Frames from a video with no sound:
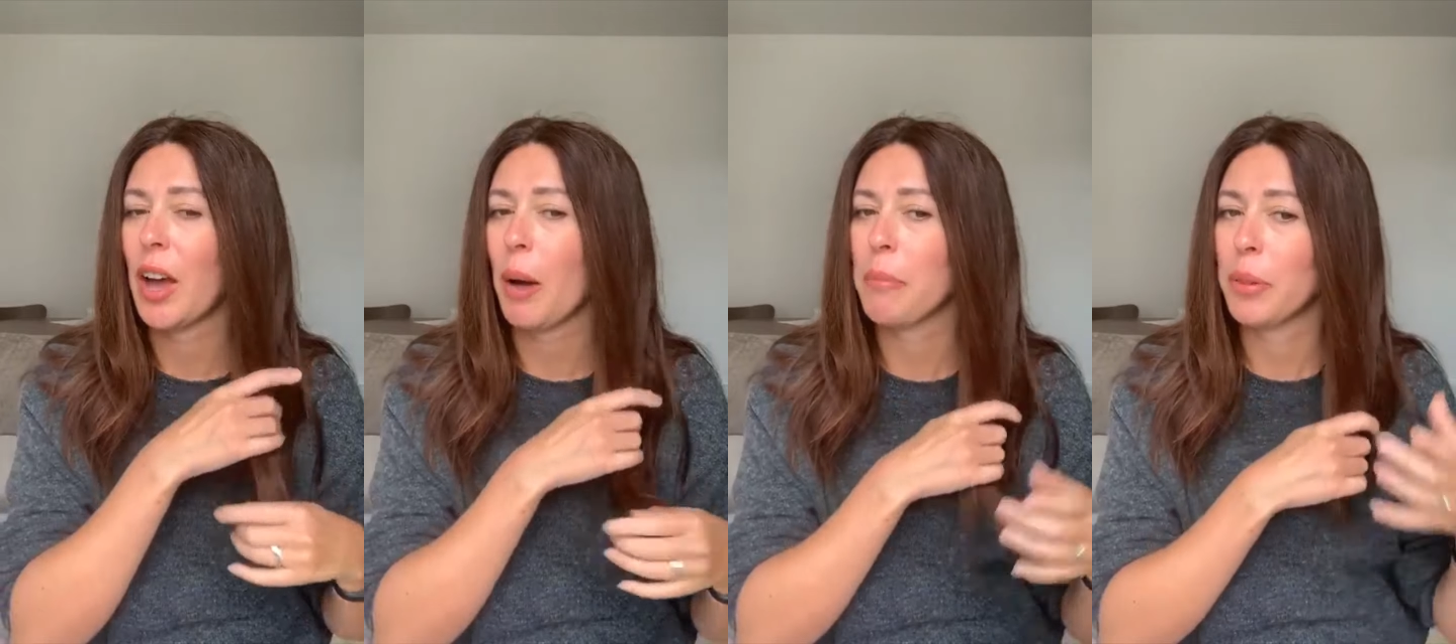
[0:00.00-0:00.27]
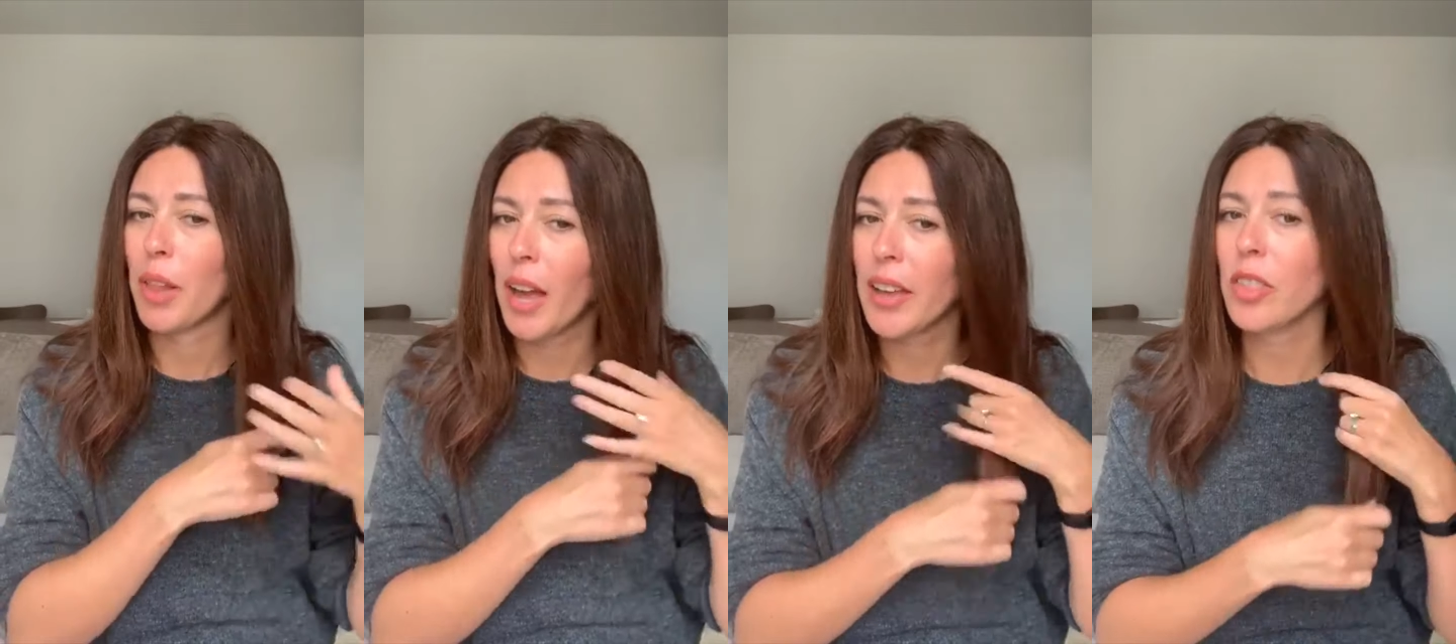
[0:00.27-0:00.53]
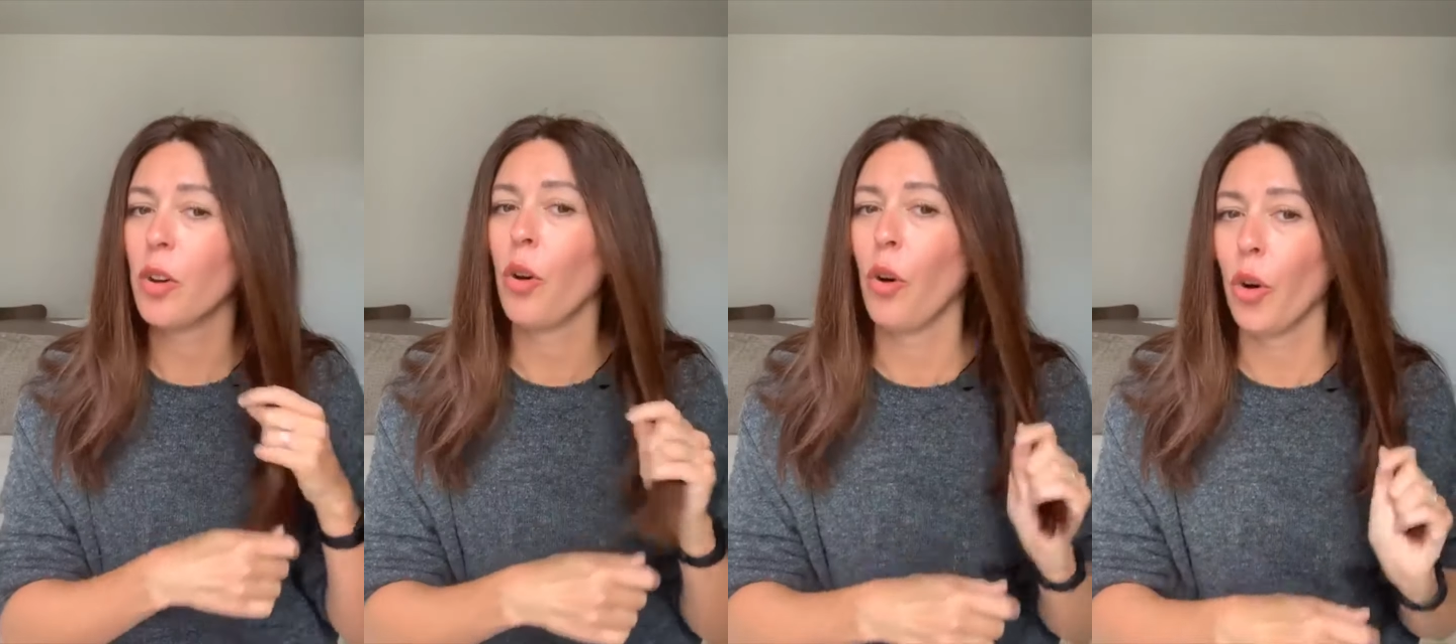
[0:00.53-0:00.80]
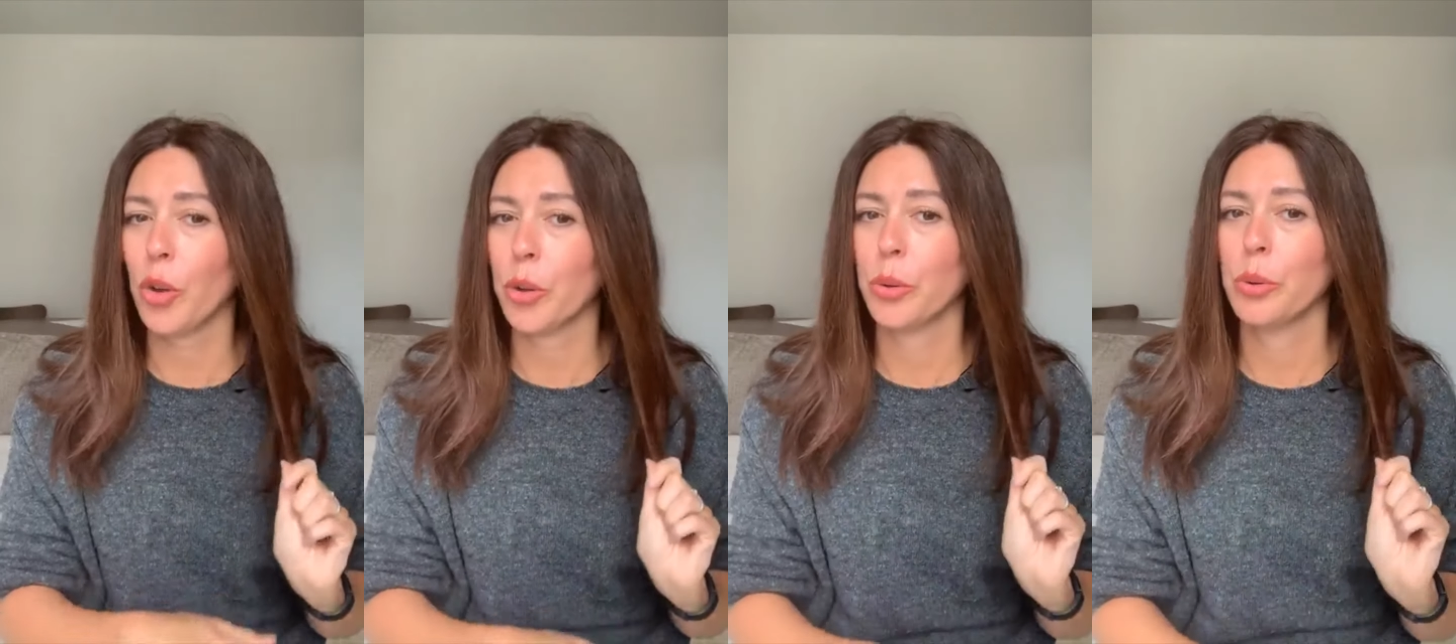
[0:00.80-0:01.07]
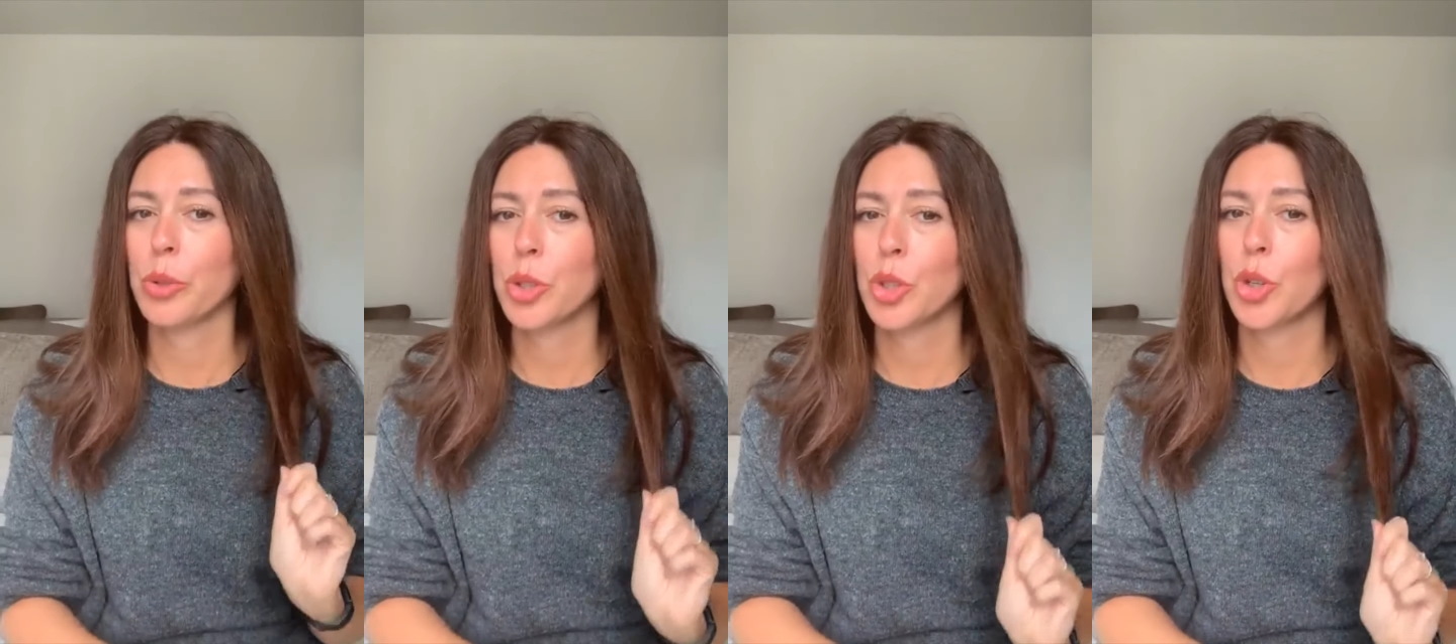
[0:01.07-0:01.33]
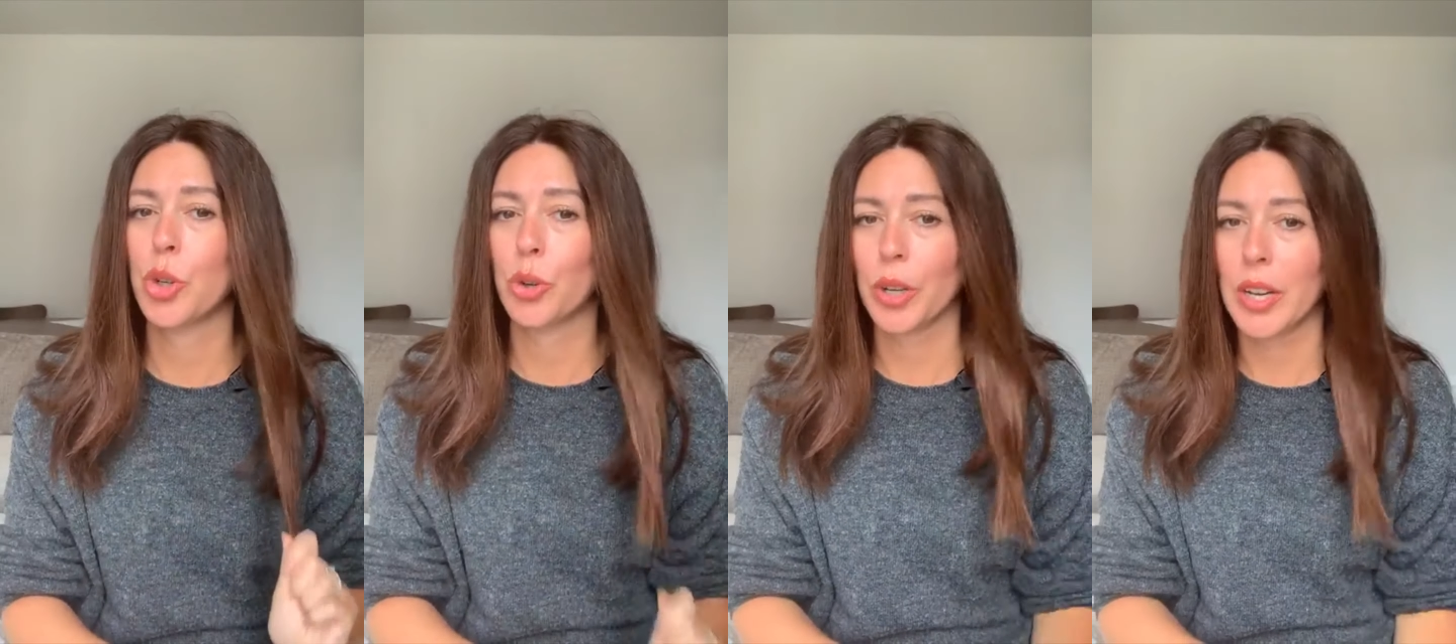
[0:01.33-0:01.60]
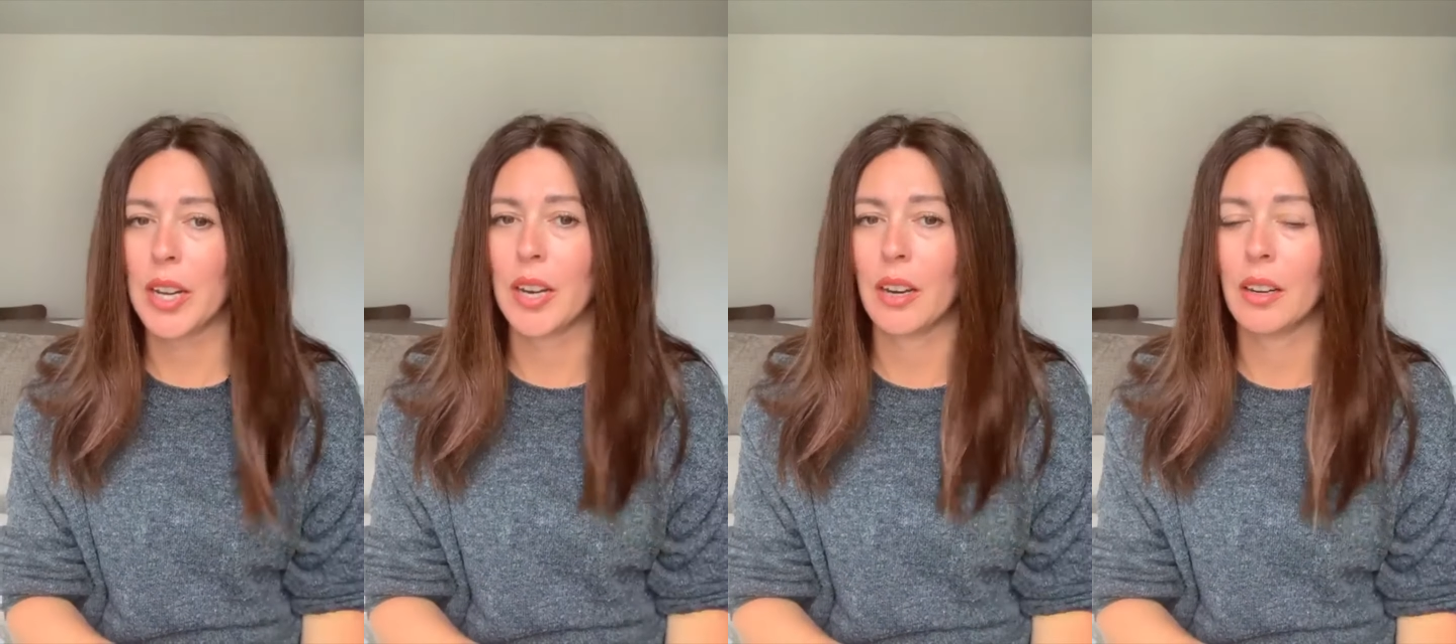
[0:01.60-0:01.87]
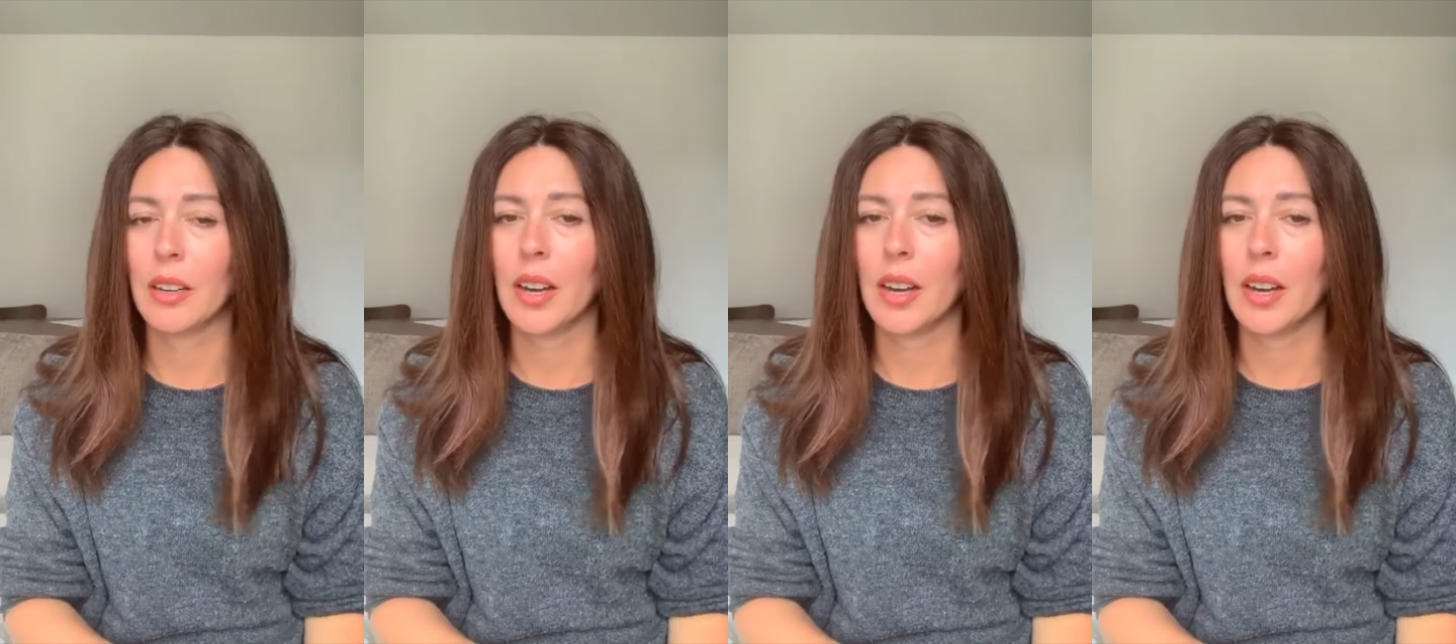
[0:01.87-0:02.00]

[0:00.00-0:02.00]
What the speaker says: apply the oil to your hair